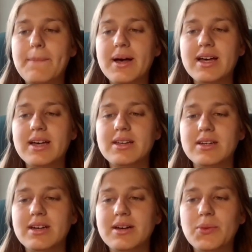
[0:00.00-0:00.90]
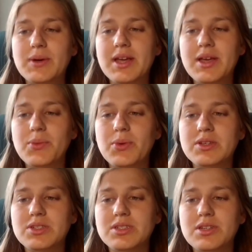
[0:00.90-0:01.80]
But when I
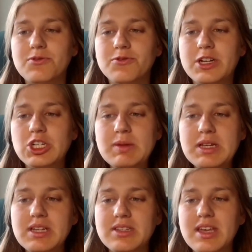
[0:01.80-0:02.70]
was a freshman,